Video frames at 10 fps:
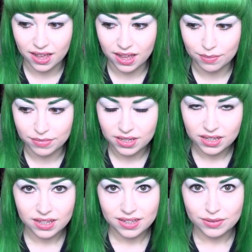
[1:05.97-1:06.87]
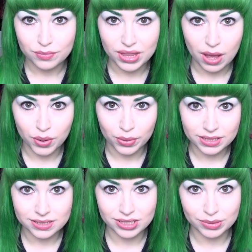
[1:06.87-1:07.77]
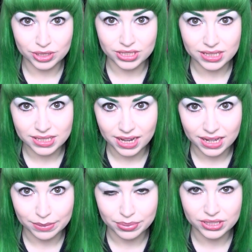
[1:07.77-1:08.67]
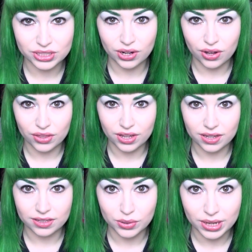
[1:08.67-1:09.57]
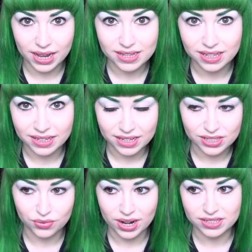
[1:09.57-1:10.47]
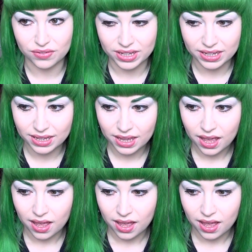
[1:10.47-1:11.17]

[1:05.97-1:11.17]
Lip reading: Without going into too much detail, I'm pretty sure that you guys can guess the rest of it.